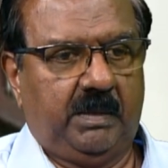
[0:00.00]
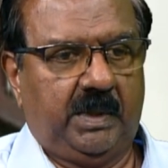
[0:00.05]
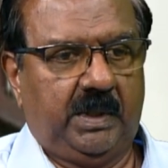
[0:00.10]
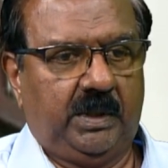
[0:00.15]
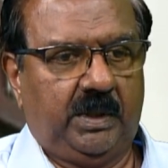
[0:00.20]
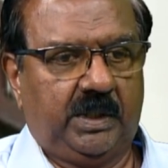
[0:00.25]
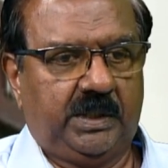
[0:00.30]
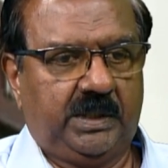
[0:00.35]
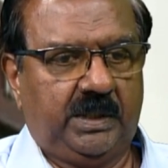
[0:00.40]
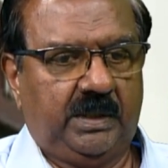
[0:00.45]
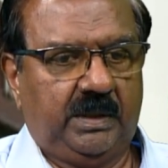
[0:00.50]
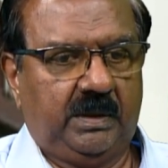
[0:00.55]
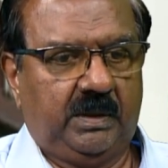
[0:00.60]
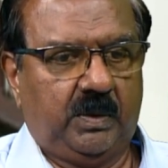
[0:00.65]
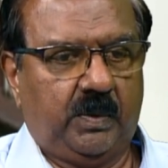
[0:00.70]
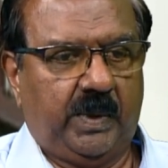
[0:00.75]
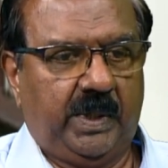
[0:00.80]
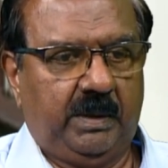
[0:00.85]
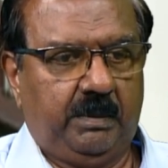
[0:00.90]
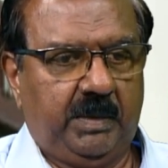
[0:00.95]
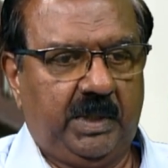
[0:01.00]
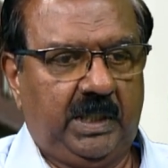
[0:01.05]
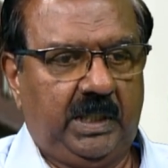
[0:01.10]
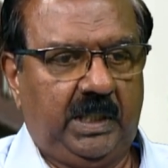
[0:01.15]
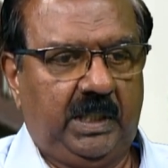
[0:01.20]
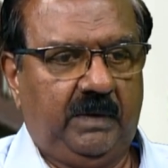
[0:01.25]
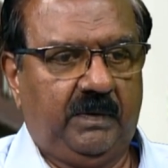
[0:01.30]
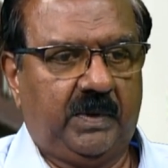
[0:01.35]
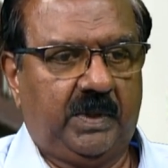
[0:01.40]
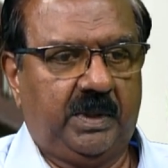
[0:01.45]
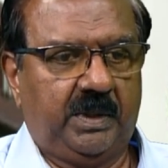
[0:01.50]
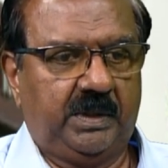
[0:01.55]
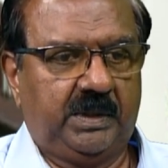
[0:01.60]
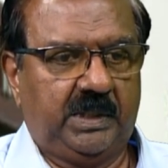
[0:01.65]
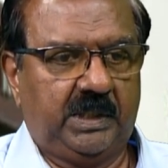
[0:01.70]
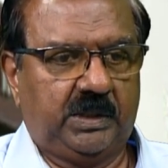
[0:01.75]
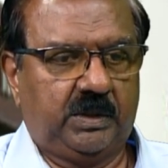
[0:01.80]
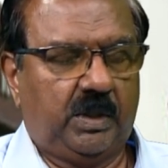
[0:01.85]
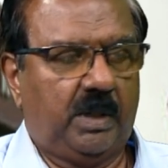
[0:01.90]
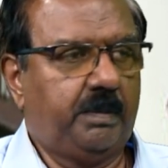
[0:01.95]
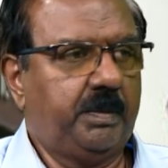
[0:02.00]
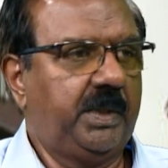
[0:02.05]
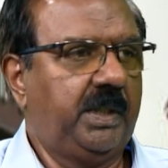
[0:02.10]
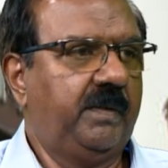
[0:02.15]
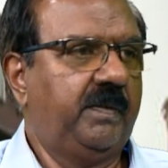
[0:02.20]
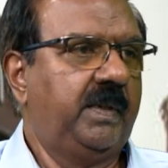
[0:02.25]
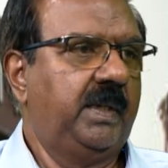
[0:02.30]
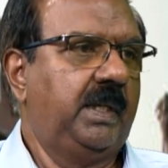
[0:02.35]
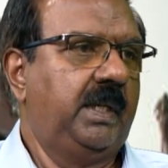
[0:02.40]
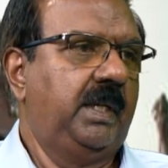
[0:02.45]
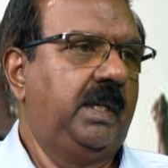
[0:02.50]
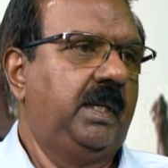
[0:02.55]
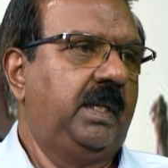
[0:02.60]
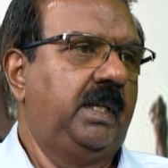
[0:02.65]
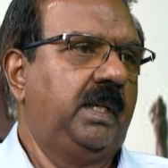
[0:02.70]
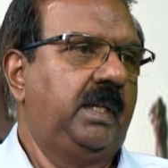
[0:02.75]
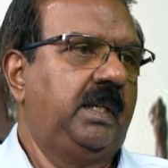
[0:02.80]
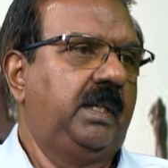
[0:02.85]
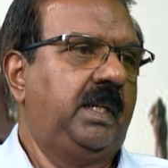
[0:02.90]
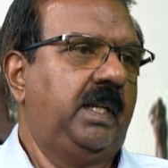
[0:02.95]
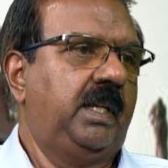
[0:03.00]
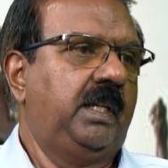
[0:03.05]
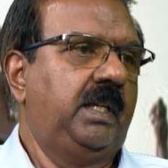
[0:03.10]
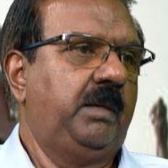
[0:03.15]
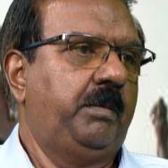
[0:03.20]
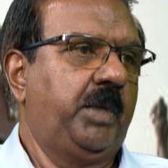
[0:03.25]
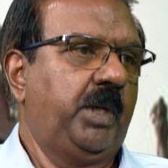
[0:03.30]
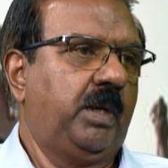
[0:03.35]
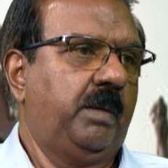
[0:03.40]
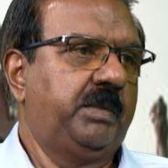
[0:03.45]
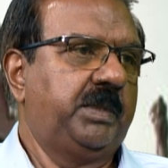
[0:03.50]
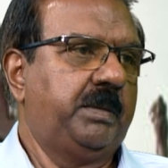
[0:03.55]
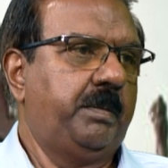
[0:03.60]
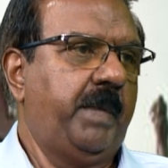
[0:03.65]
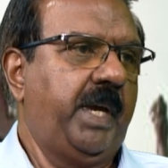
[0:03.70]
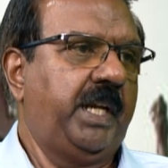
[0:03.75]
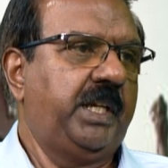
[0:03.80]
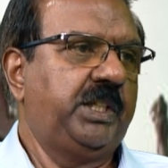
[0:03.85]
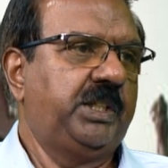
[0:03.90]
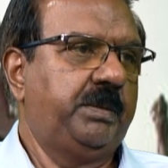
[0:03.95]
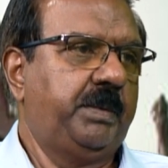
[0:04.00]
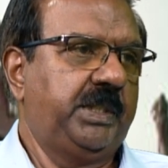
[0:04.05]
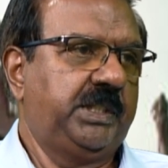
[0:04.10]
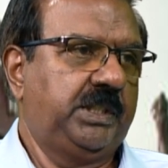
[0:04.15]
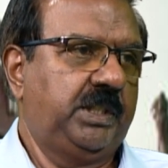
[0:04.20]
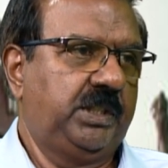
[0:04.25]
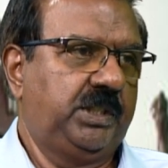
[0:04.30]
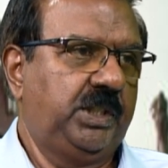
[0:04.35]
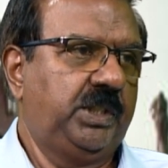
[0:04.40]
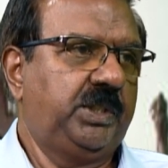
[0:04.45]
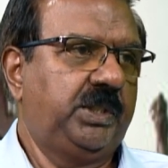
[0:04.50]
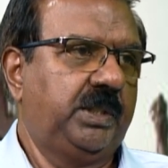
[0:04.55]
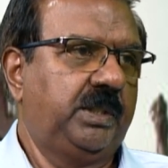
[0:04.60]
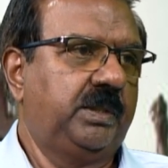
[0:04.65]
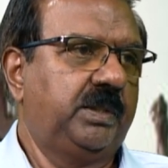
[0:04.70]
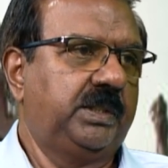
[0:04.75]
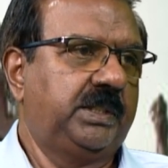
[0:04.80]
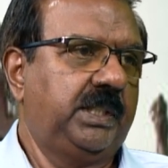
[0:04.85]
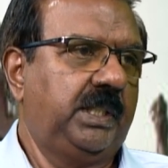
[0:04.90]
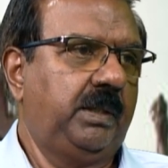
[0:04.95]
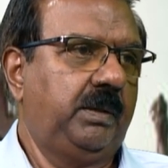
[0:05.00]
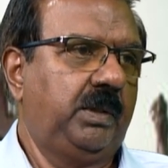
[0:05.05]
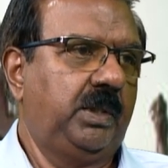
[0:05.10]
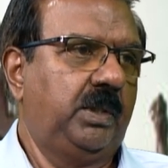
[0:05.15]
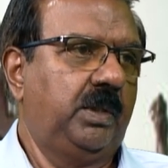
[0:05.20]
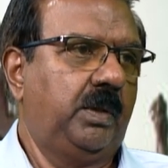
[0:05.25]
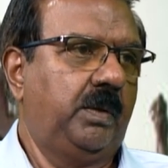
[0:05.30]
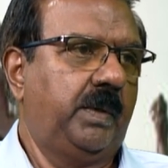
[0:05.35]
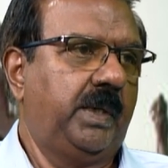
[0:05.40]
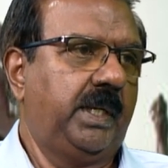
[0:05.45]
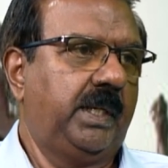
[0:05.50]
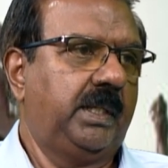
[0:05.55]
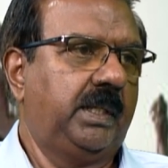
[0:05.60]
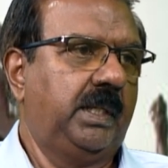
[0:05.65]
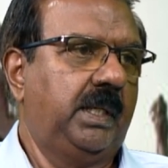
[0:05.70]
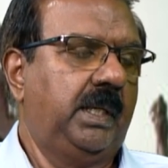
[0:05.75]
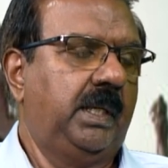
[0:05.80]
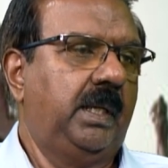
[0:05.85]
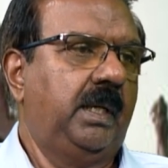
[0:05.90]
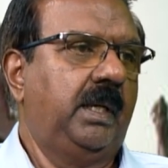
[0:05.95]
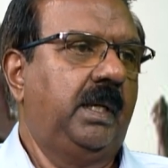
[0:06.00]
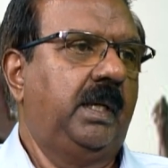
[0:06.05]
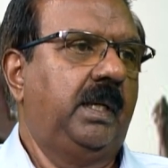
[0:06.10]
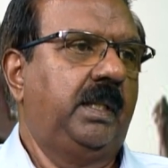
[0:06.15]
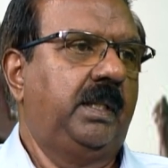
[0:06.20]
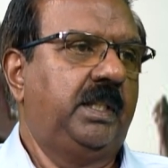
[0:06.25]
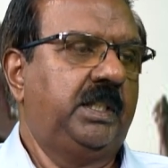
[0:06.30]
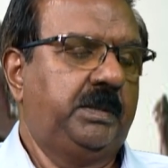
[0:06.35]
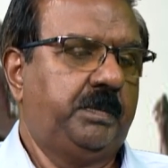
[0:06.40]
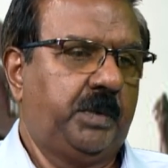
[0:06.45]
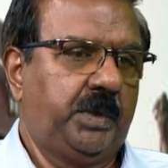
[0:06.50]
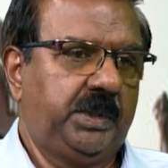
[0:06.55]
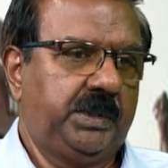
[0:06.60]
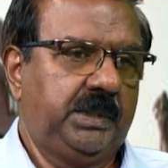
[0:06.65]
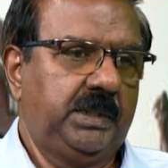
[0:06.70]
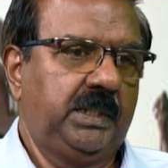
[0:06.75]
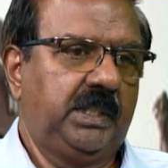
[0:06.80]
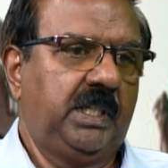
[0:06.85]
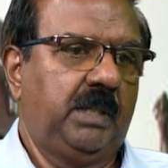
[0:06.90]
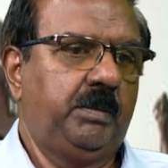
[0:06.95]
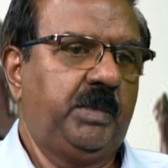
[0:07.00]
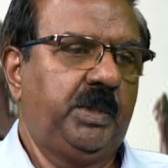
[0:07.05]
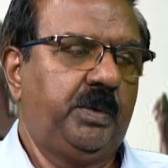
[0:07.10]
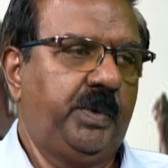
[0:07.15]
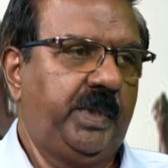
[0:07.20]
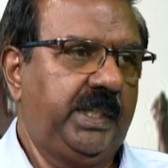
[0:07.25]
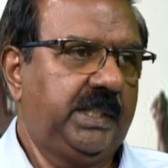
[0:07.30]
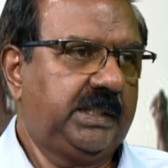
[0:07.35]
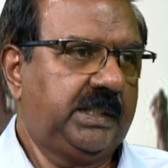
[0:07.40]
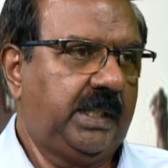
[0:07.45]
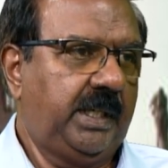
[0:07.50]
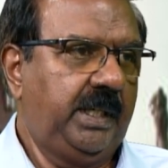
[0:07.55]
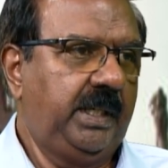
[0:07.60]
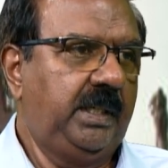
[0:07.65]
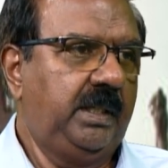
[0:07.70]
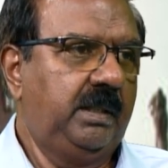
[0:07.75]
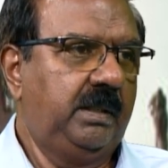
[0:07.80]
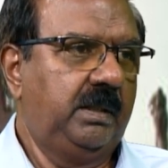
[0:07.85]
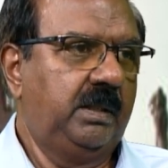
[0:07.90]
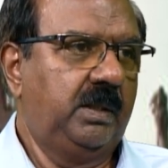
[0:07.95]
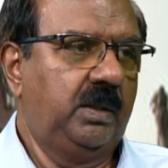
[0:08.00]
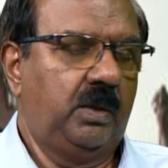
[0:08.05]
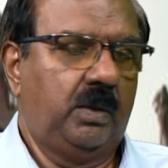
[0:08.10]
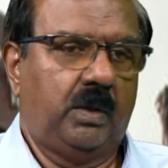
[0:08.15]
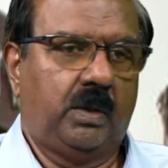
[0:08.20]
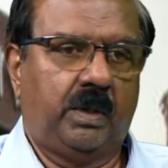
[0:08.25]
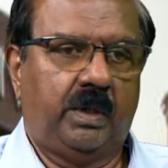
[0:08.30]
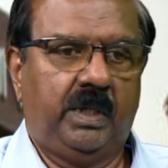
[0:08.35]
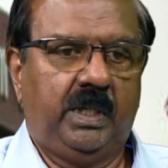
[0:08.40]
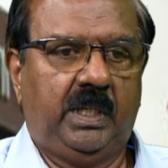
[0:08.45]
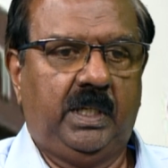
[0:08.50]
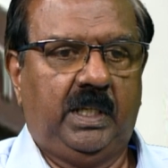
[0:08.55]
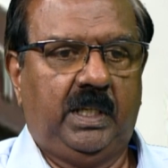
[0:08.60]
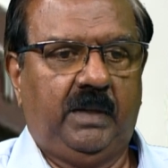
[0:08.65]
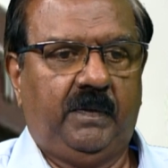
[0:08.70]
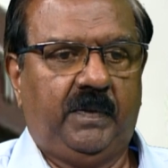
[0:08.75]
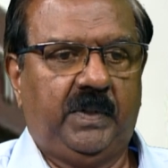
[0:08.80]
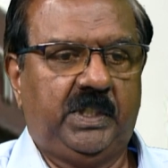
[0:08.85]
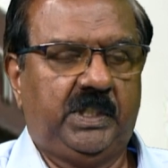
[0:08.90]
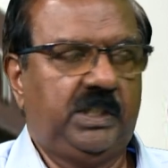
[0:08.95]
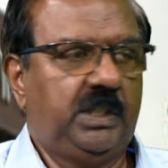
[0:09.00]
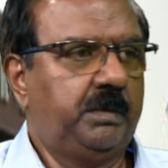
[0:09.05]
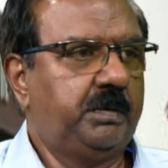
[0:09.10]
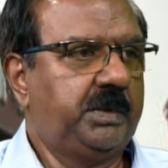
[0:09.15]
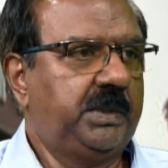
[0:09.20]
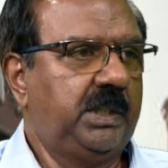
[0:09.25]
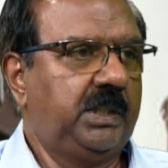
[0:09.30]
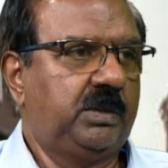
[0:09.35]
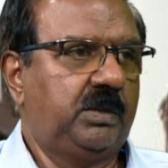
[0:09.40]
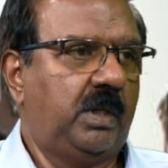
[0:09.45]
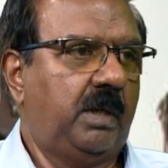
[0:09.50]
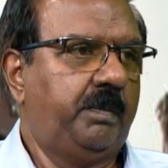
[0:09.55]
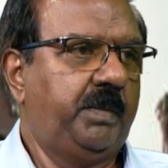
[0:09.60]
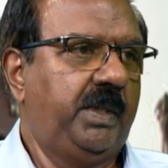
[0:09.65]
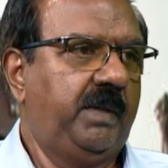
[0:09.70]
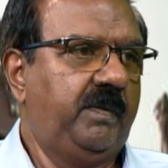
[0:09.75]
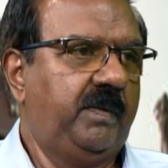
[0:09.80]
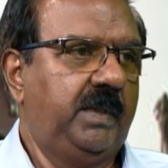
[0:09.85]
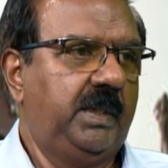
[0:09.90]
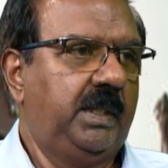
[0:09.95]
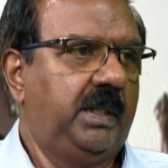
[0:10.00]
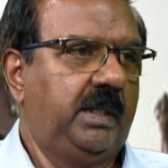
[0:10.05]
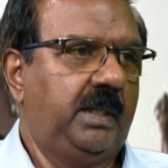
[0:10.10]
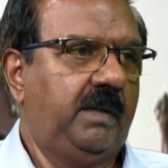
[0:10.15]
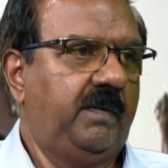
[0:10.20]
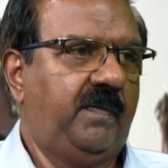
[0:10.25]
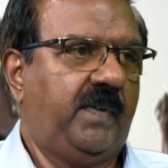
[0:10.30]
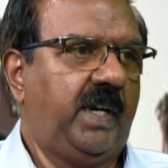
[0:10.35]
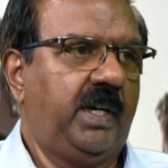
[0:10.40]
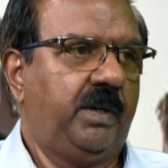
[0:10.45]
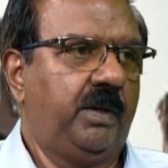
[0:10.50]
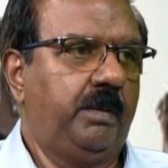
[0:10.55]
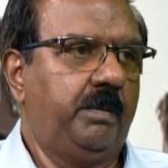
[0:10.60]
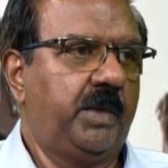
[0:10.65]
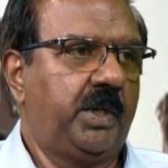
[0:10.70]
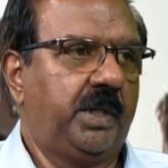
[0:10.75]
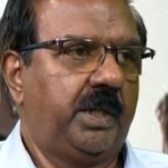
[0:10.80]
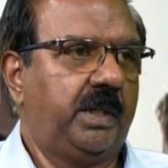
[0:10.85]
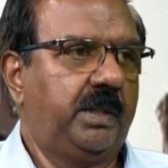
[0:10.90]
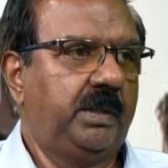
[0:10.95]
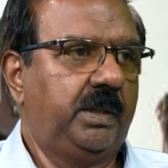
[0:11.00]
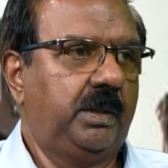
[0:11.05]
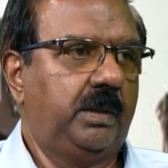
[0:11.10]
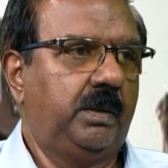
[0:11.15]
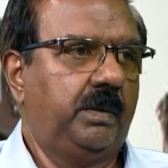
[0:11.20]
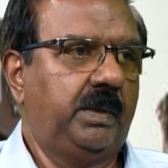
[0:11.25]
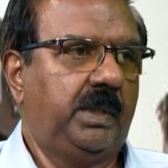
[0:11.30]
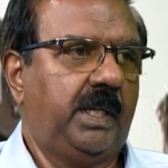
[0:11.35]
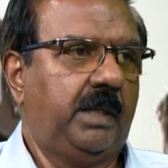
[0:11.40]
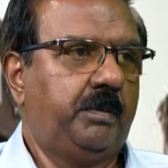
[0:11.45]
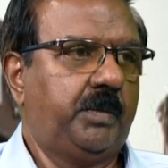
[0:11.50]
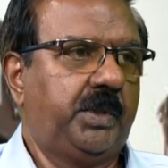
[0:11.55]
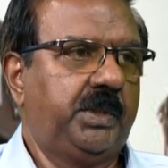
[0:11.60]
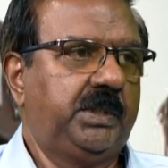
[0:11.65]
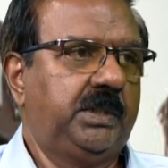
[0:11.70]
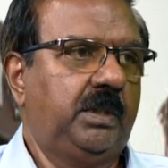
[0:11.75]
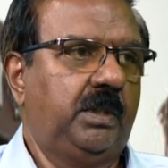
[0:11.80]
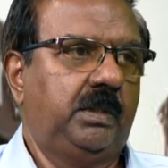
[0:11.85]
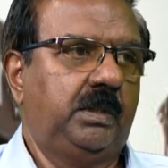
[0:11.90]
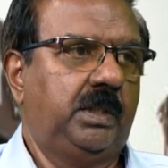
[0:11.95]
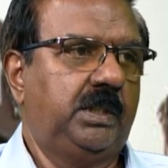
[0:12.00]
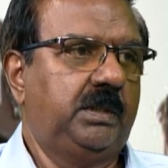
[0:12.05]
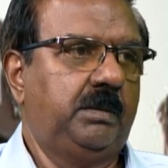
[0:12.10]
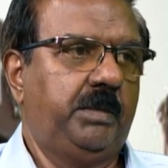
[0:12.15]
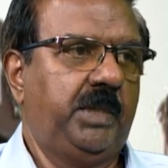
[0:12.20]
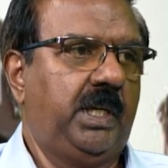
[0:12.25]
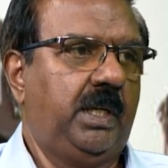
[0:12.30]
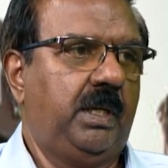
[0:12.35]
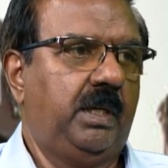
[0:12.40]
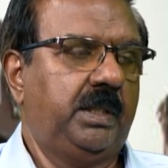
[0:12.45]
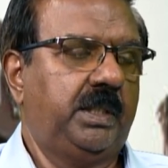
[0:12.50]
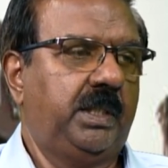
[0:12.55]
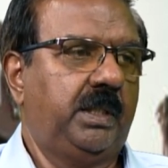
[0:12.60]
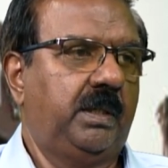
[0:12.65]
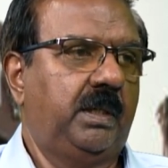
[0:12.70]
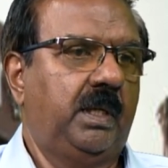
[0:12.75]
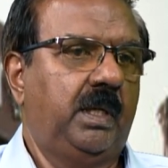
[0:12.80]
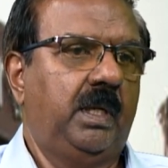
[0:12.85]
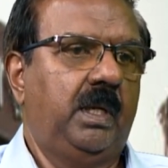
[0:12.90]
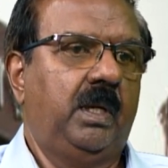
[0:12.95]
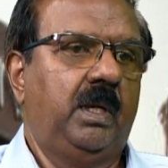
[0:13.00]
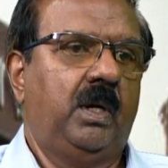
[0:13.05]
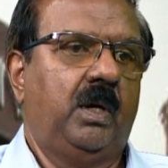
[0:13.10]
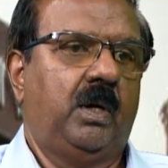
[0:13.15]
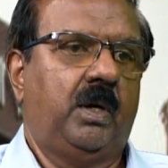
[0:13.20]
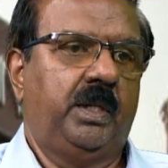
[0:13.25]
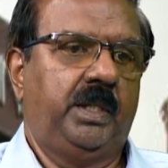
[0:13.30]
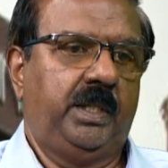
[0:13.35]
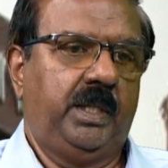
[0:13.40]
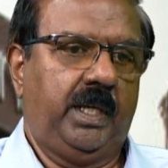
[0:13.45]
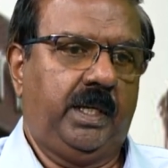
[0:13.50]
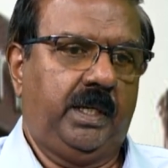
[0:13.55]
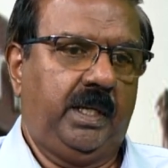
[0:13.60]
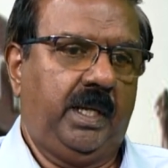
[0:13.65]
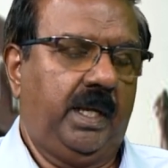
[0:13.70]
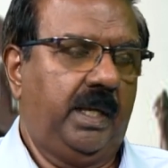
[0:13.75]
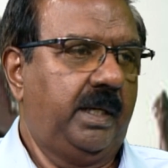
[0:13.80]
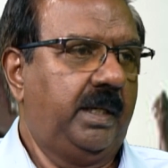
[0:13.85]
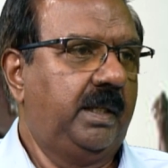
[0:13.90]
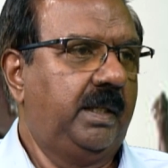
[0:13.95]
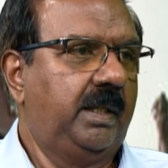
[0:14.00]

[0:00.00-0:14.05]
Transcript: doesn't quite believe or is disruptive, then it becomes management's decision to say, you know what, this person can be reassigned, or if he's disruptive, then fire him or her. That person doesn't belong here. On the other hand,